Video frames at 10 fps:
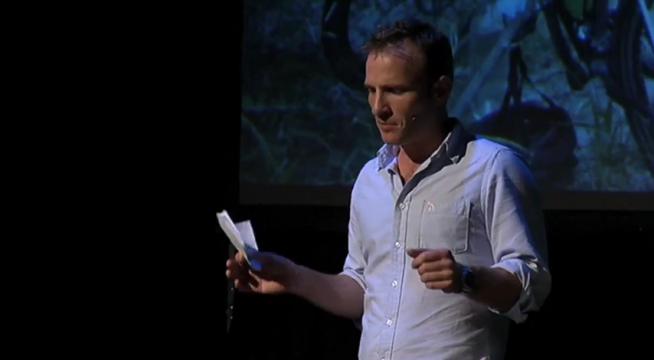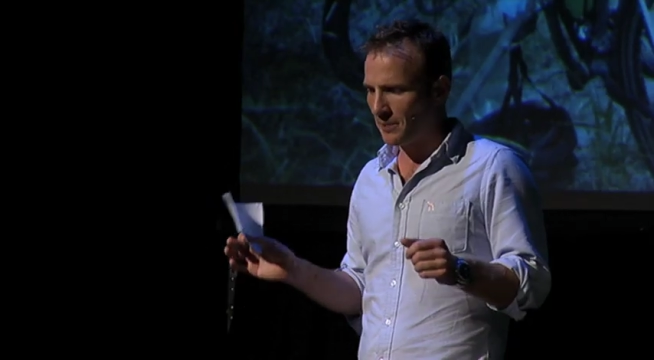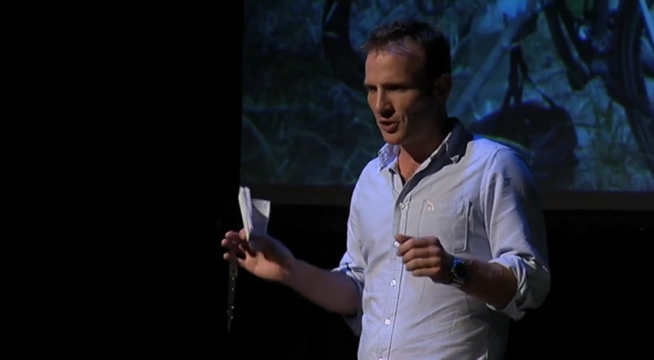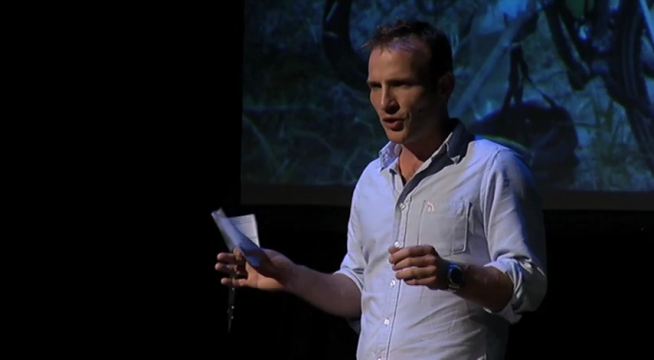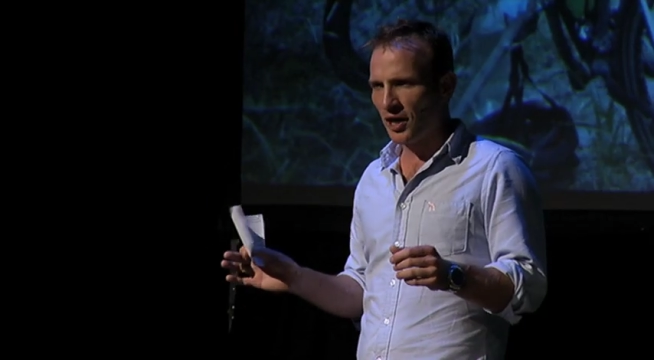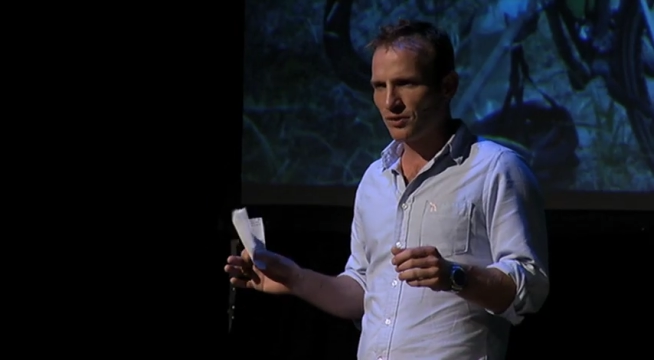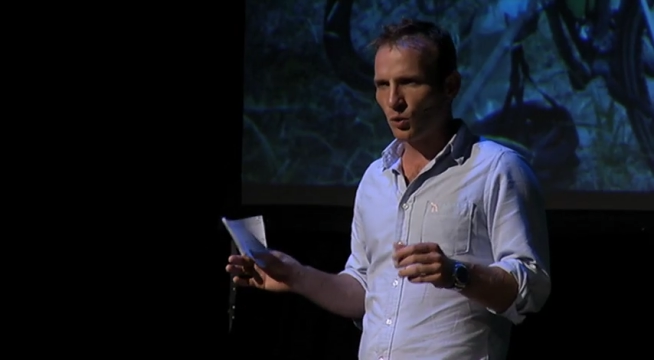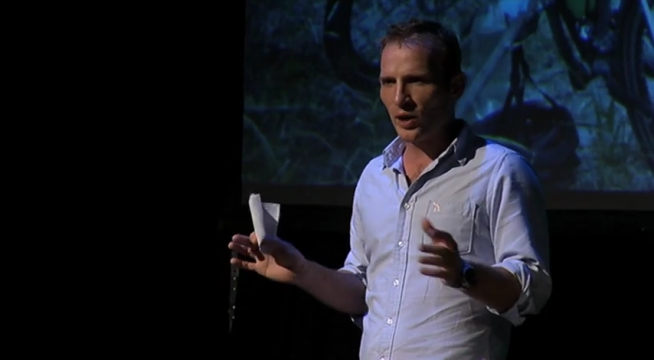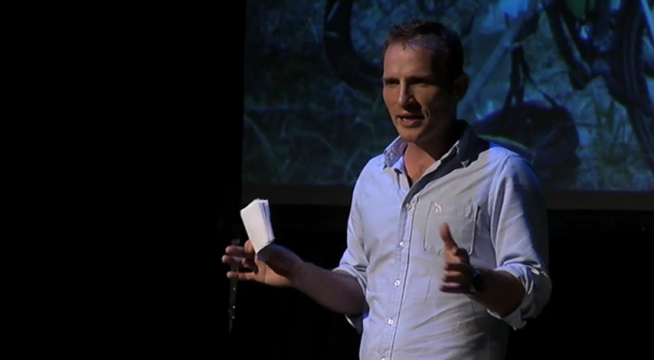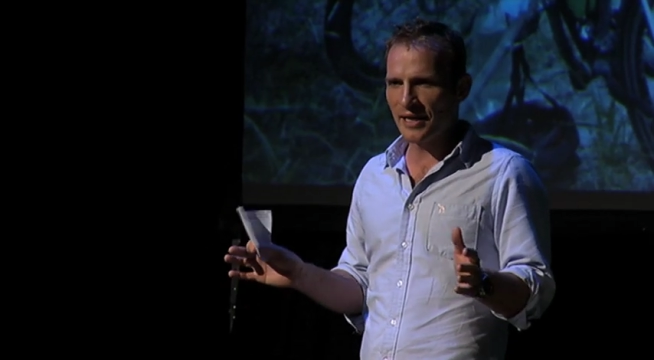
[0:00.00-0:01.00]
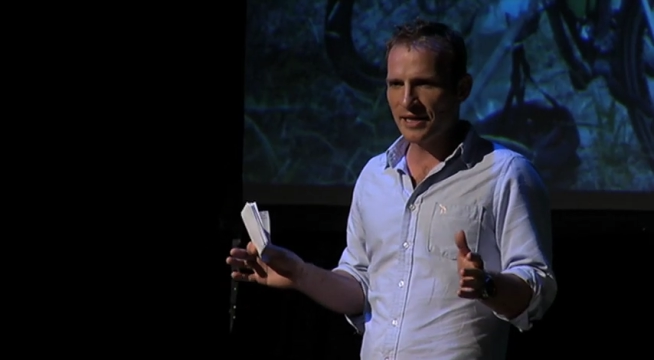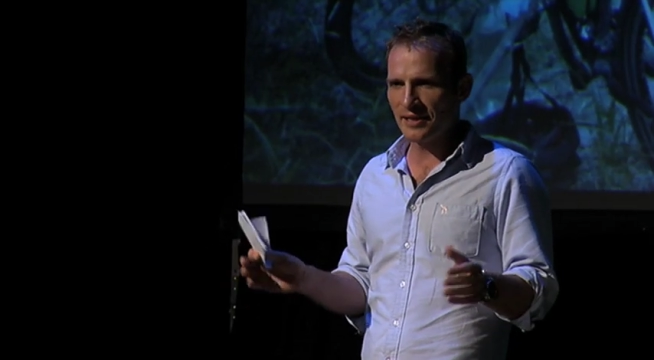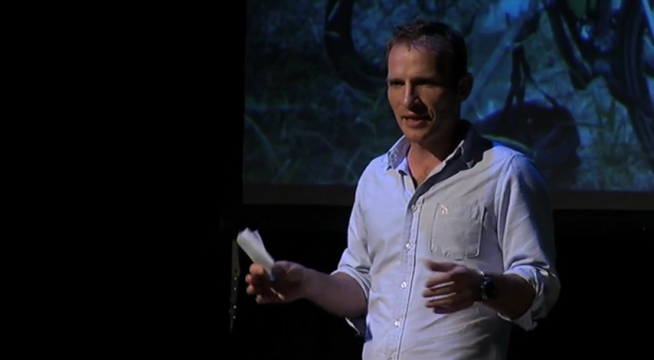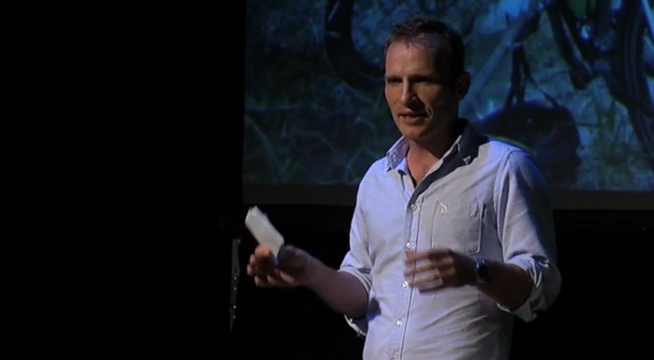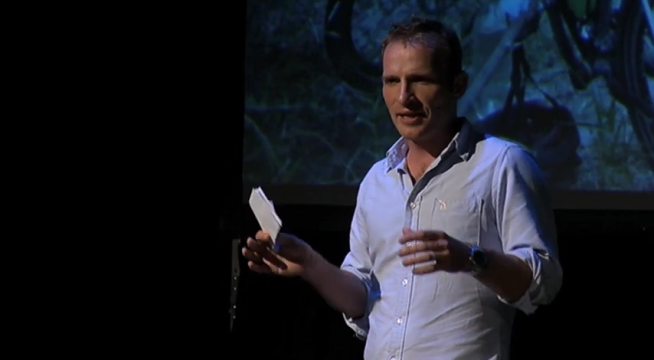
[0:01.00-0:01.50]
maybe try out the 1
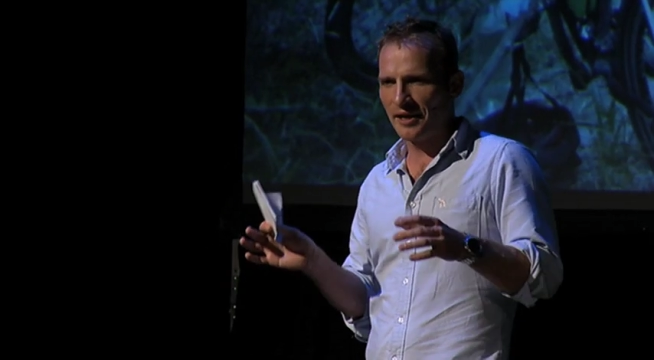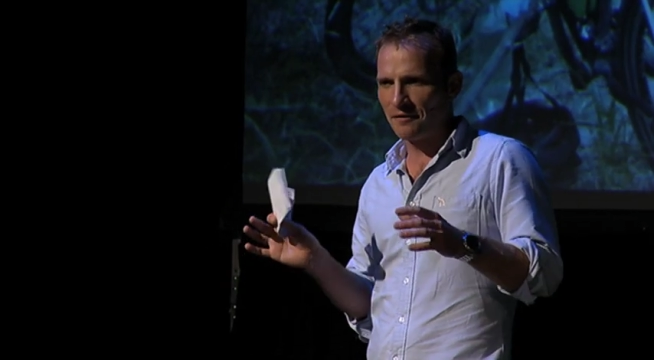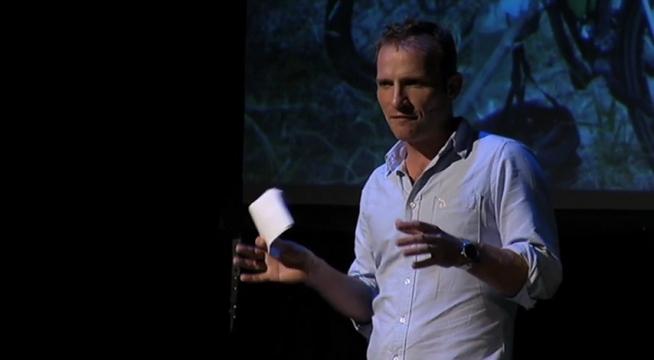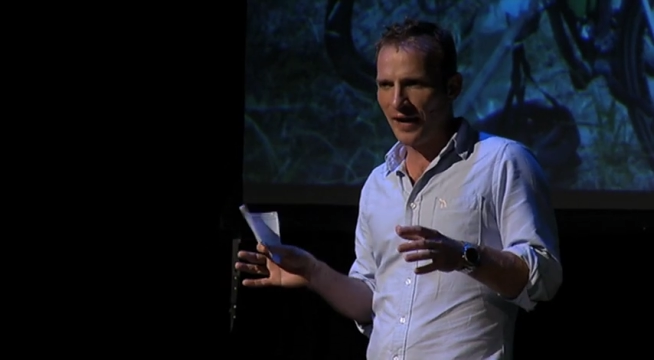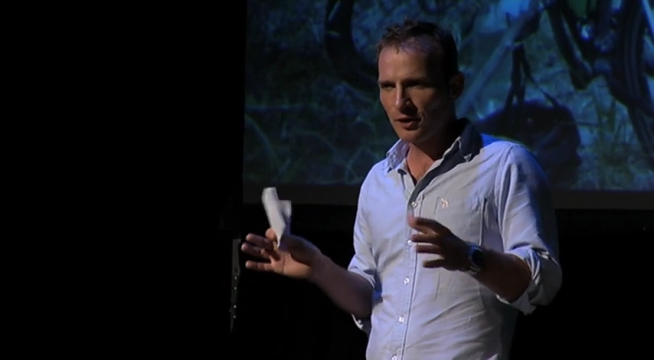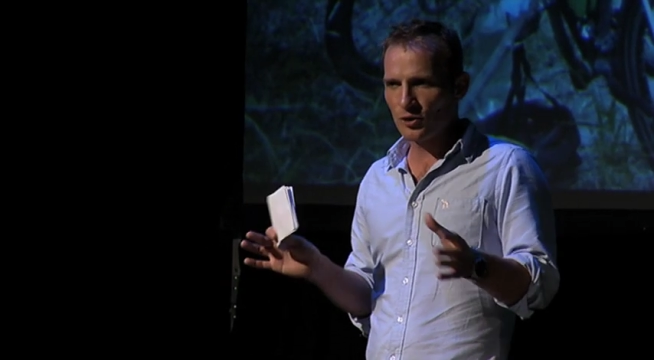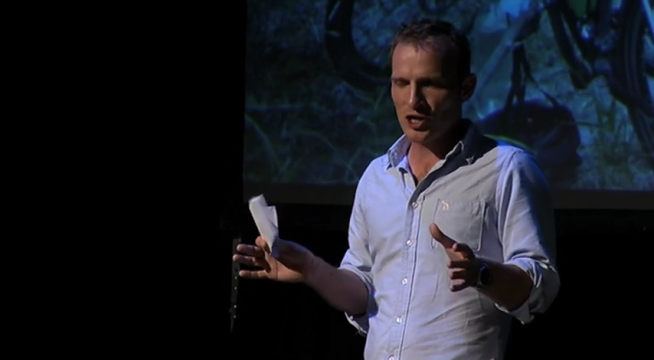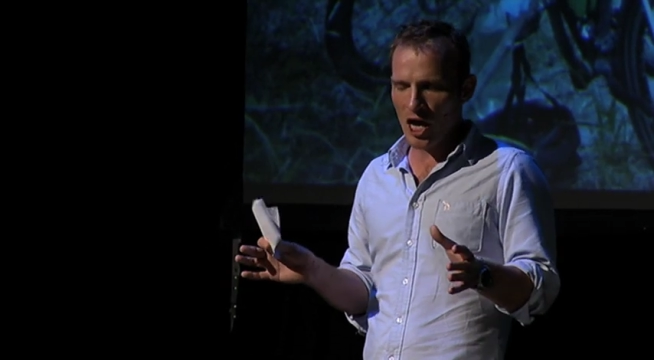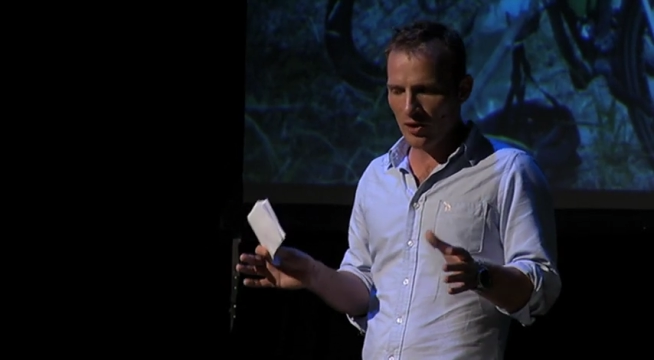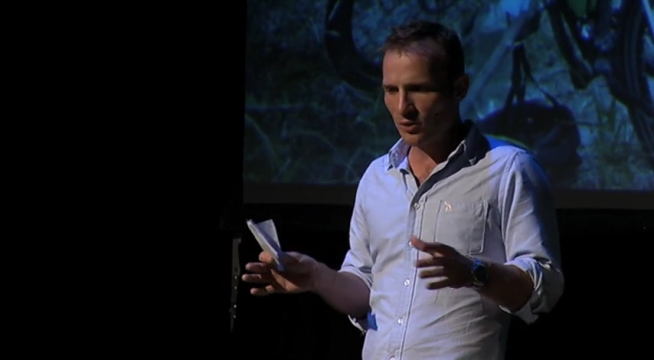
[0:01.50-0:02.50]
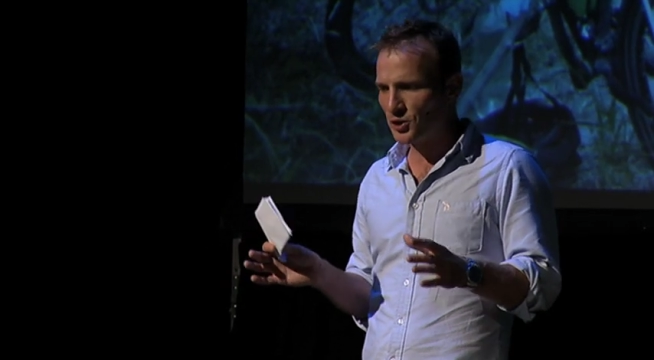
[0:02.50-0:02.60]
liter and a flannel shower,